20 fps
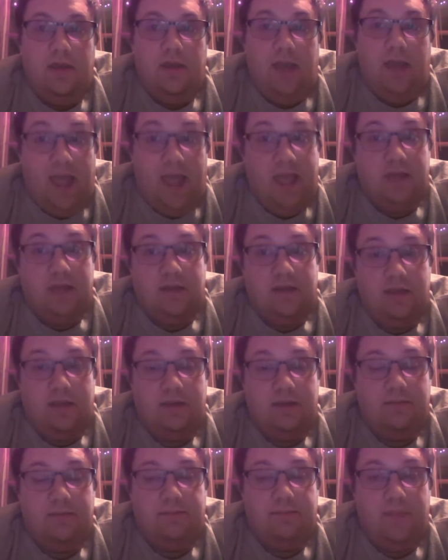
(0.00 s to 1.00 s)
and
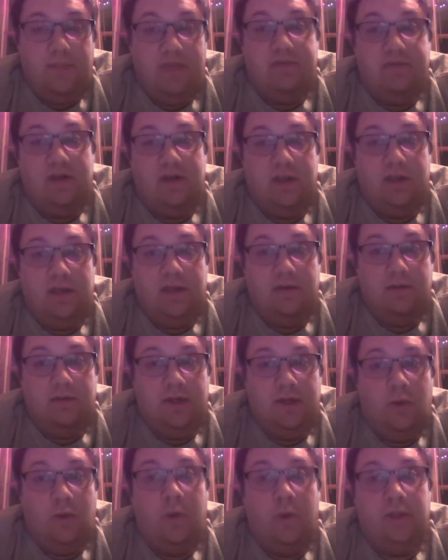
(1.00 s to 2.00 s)
even
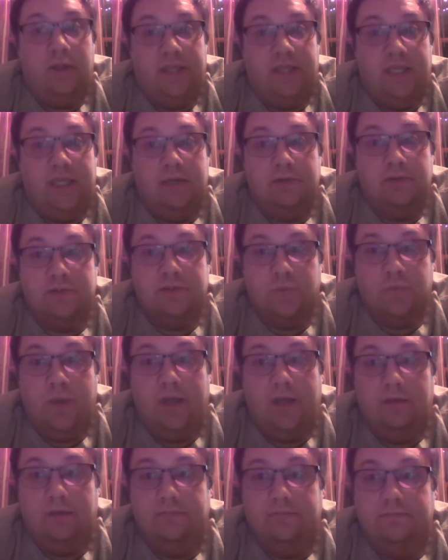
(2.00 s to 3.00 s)
an oil heater as
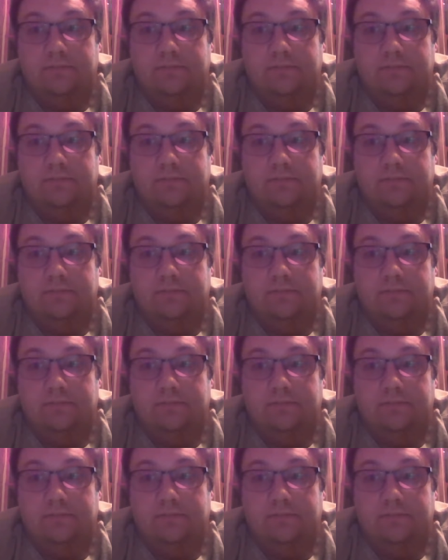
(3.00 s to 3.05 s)
well.